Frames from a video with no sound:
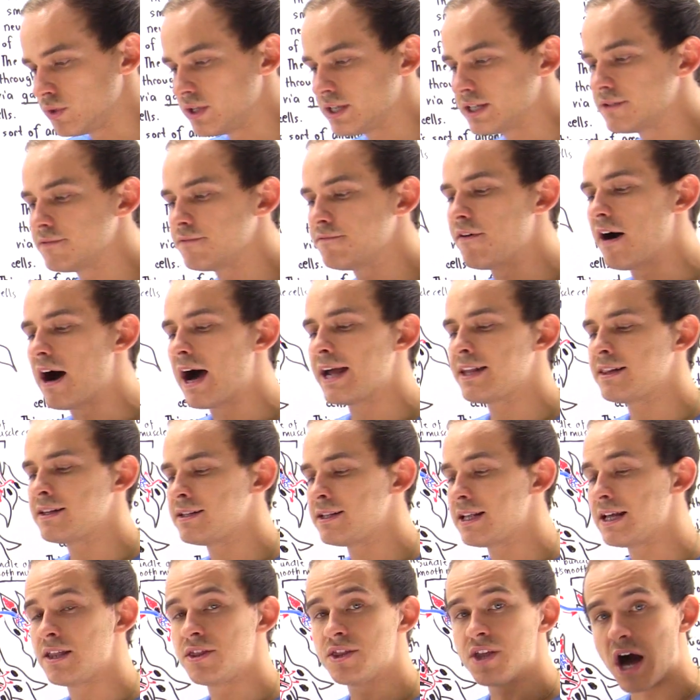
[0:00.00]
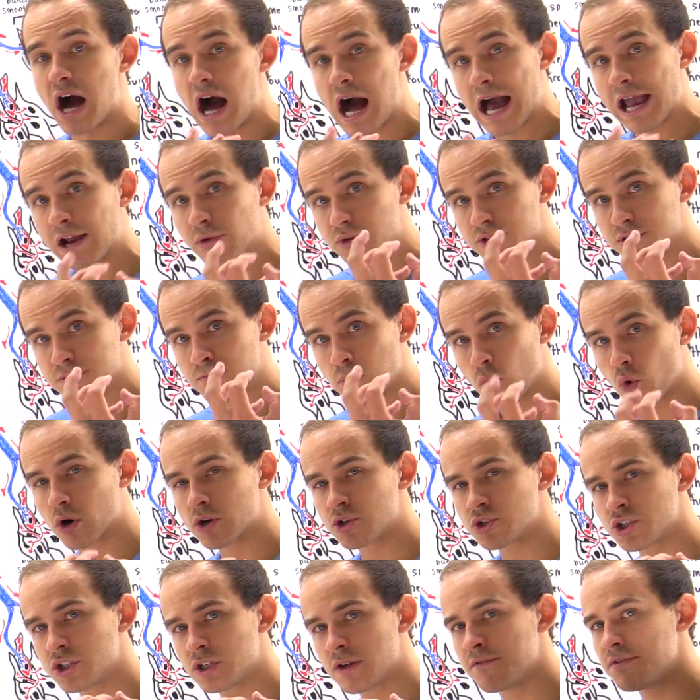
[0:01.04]
We can find it in the iris
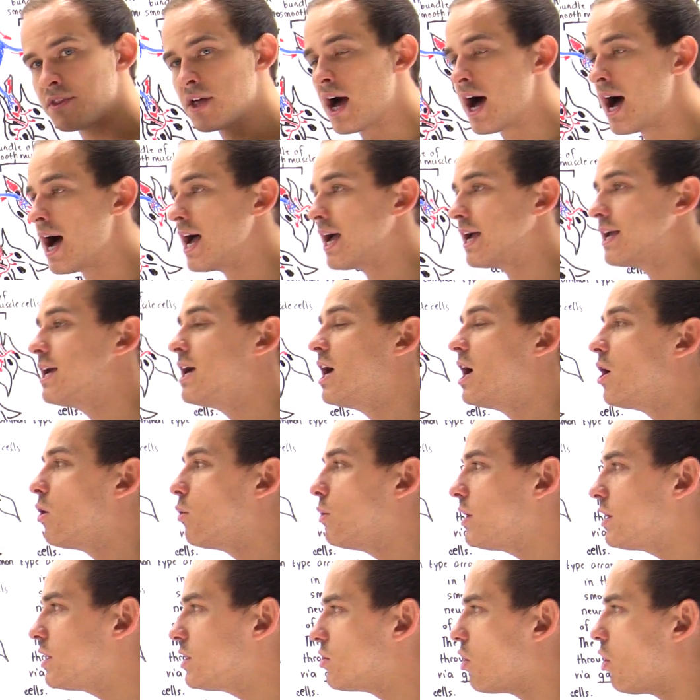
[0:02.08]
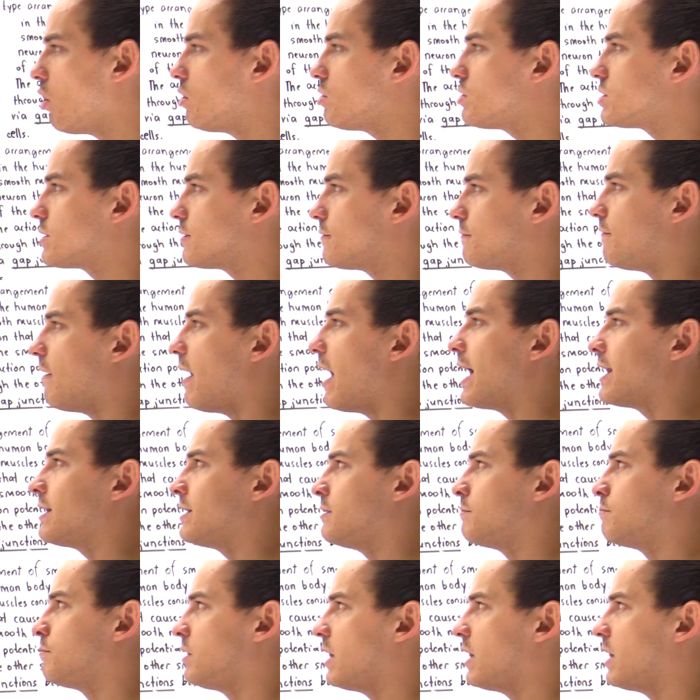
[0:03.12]
portion of the eye. We can also find it in